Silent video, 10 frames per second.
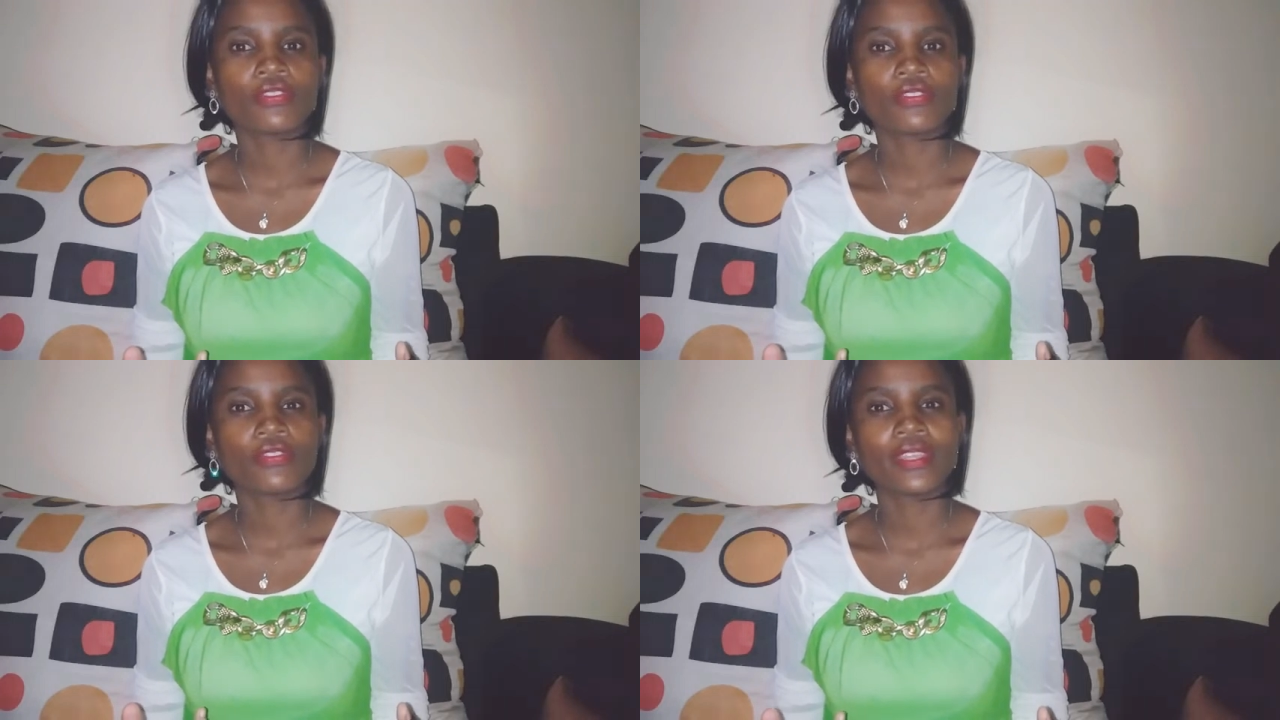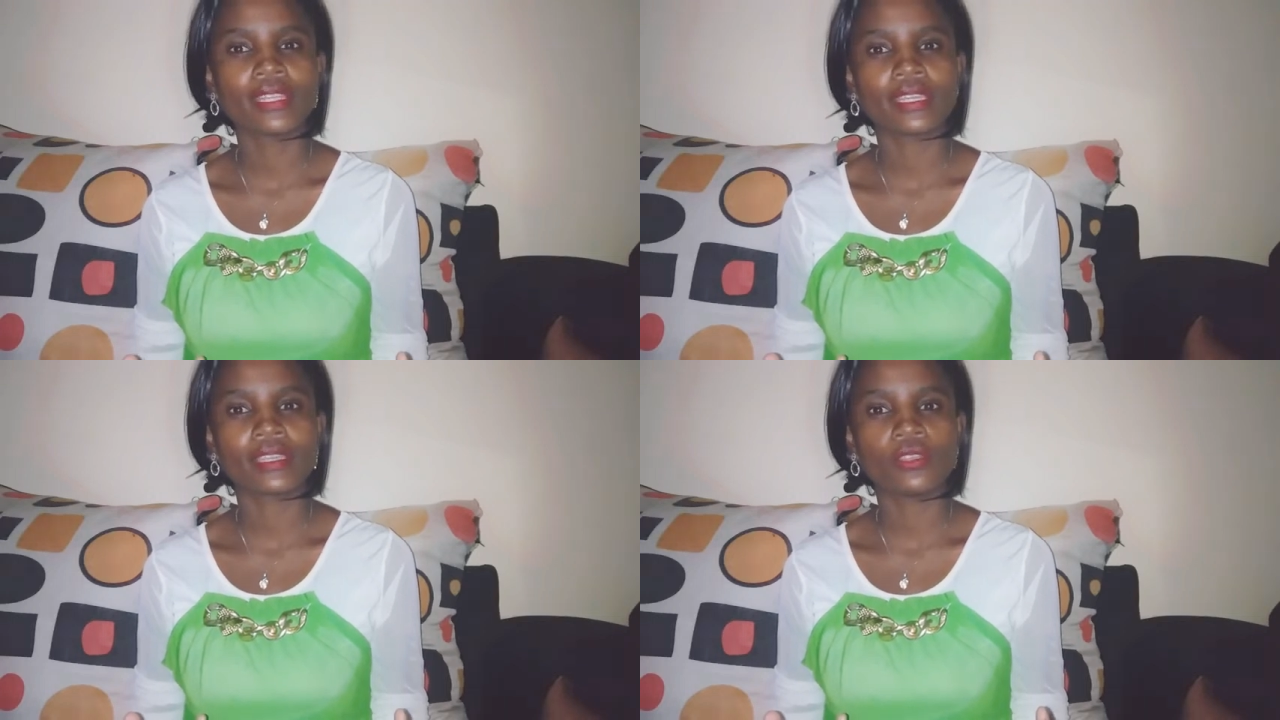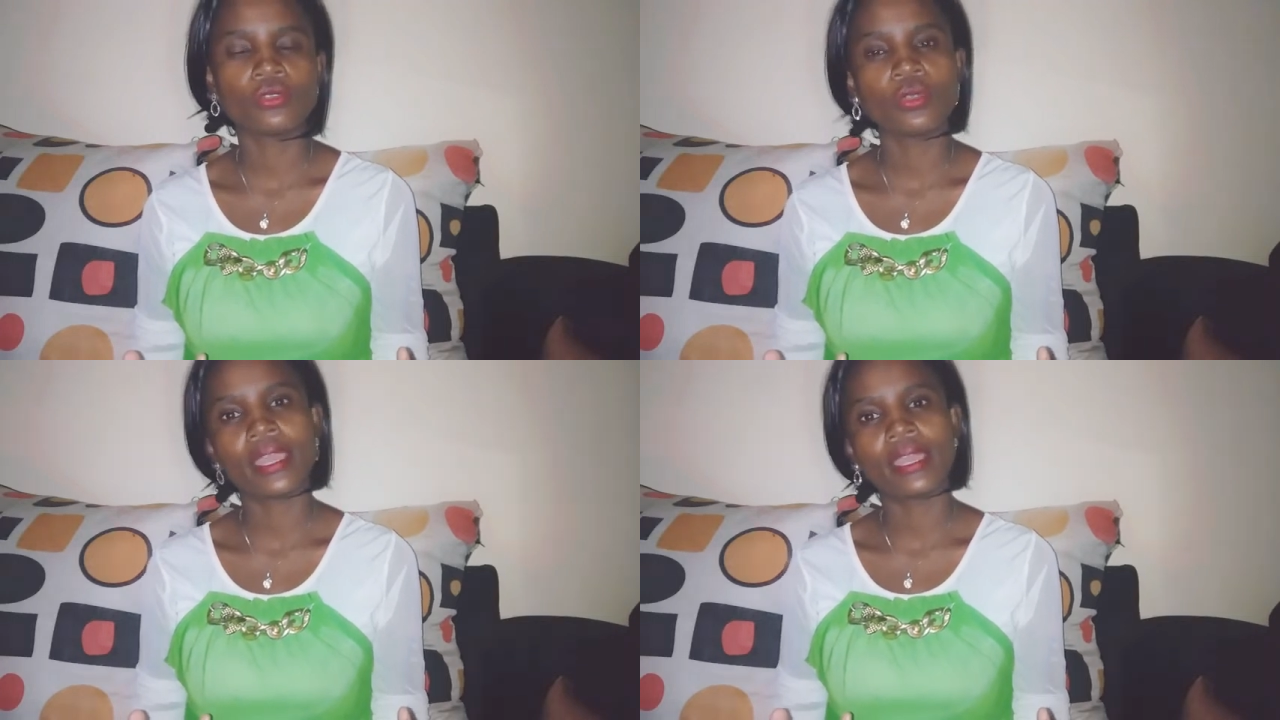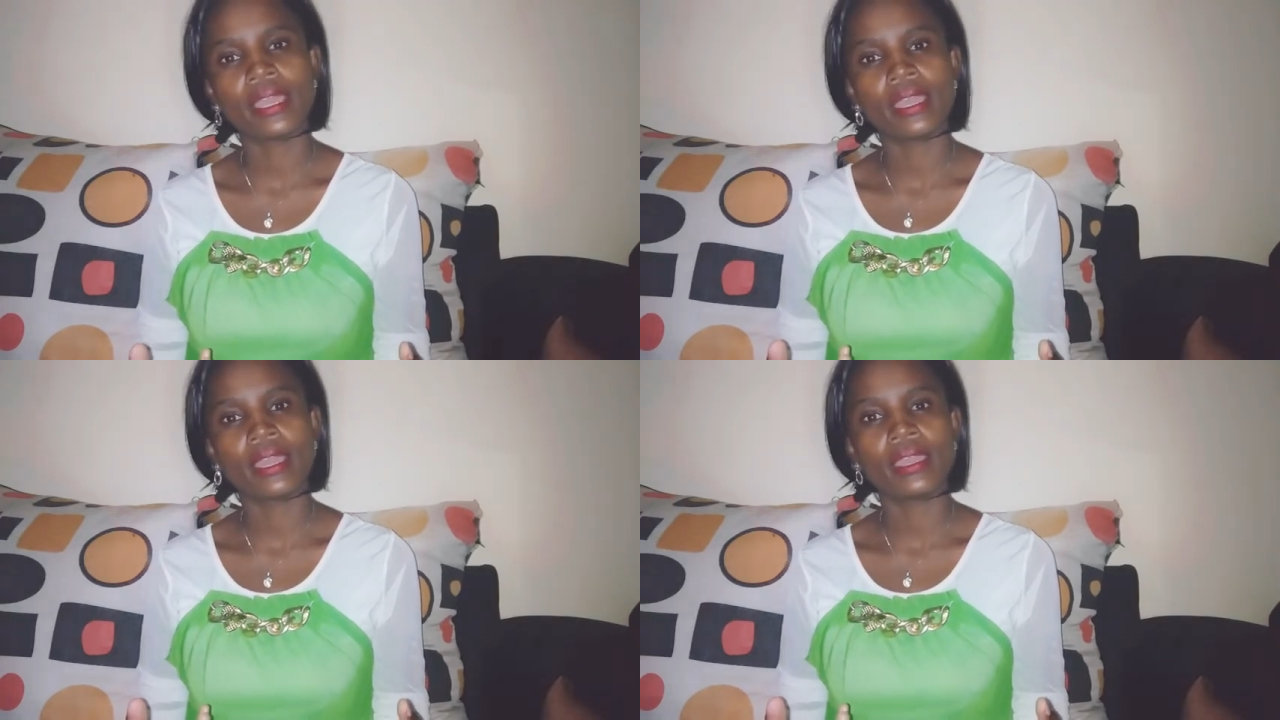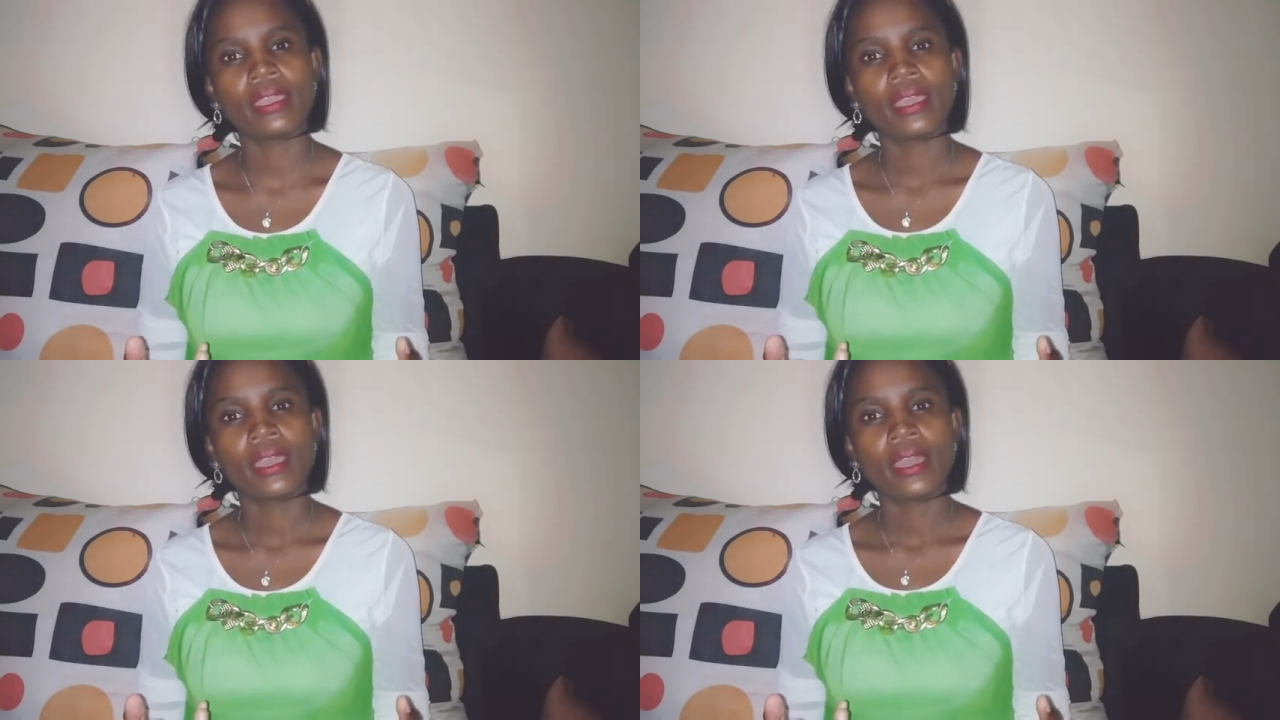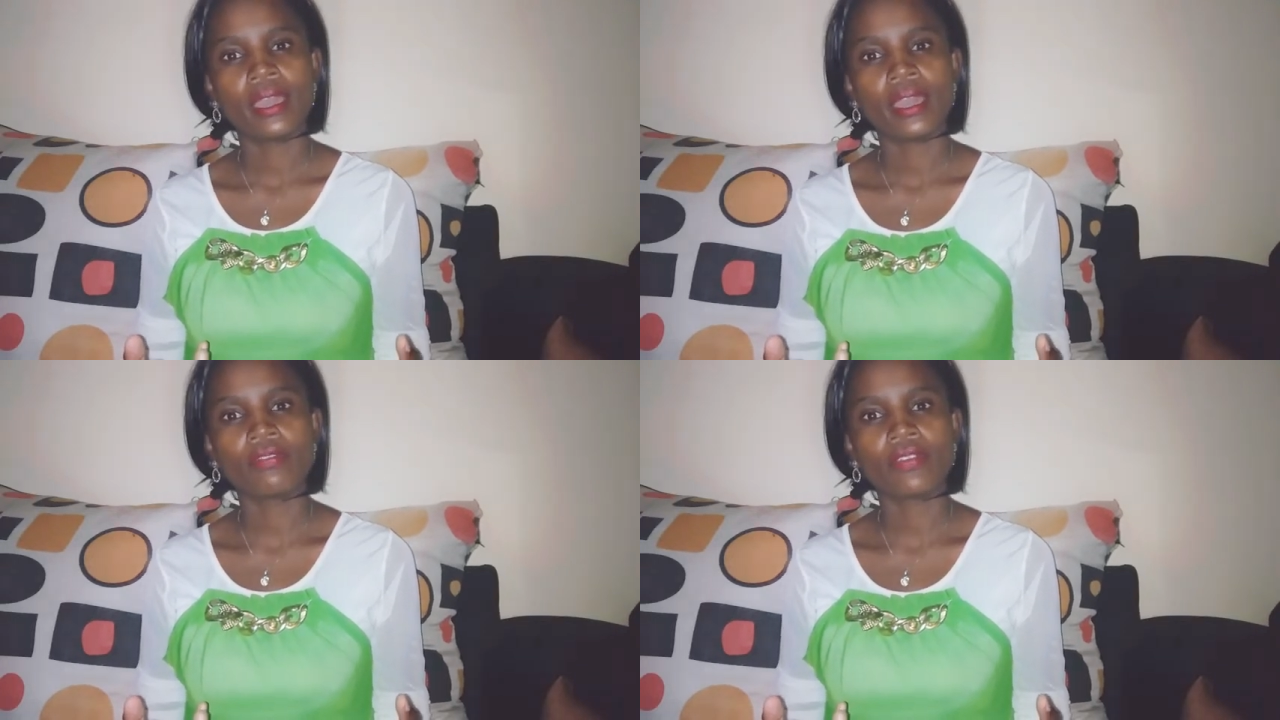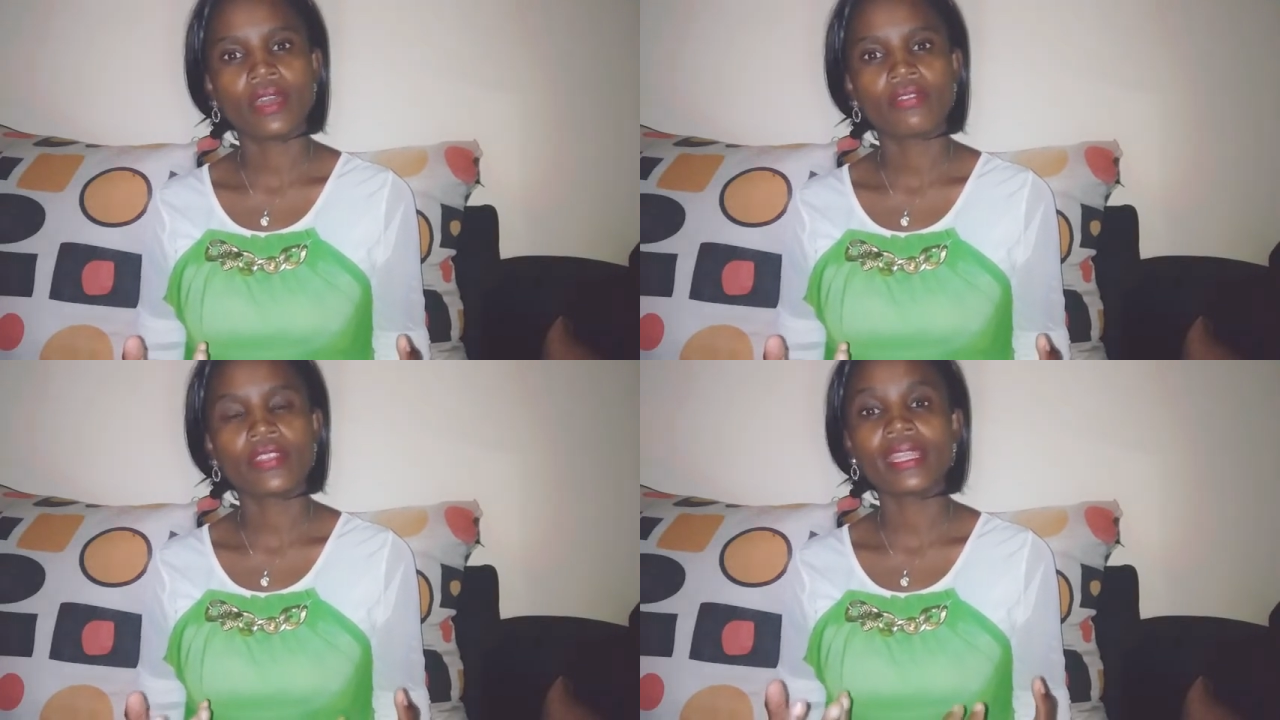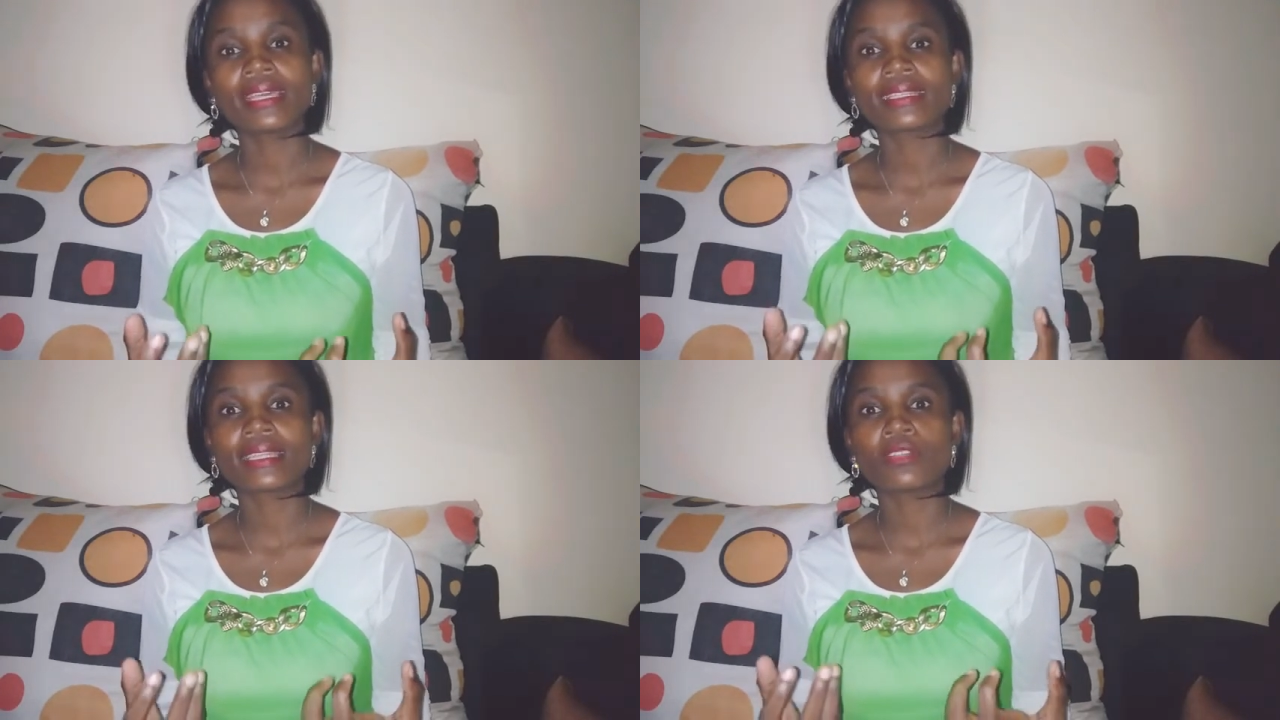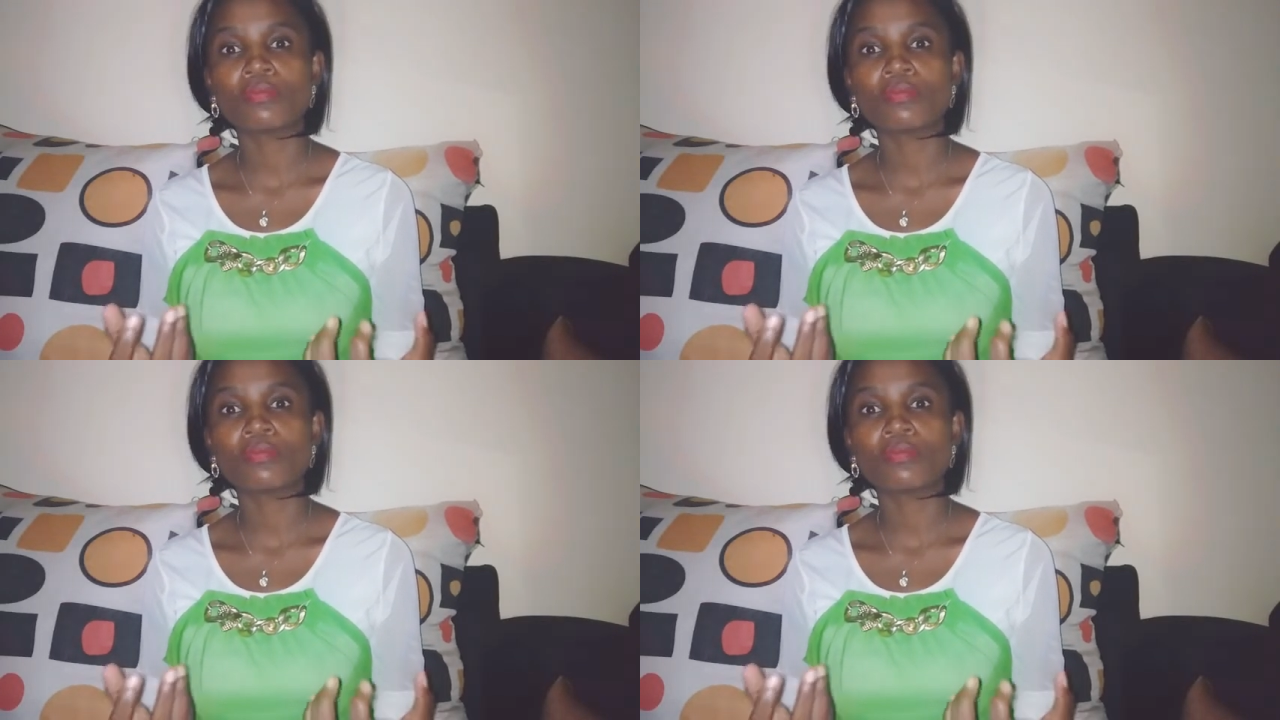feeling. You know, I've realized that